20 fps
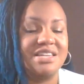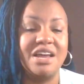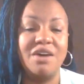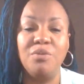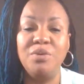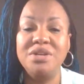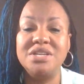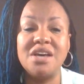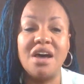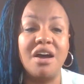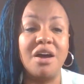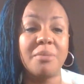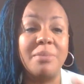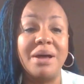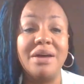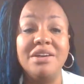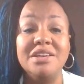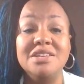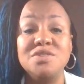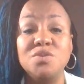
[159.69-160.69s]
Now, we talk
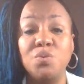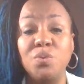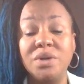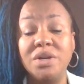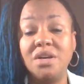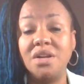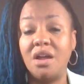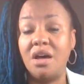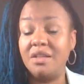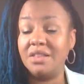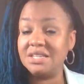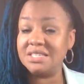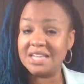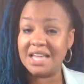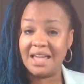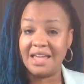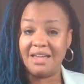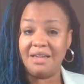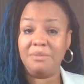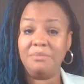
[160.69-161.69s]
about His will all the
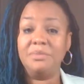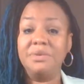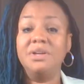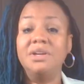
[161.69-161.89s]
time.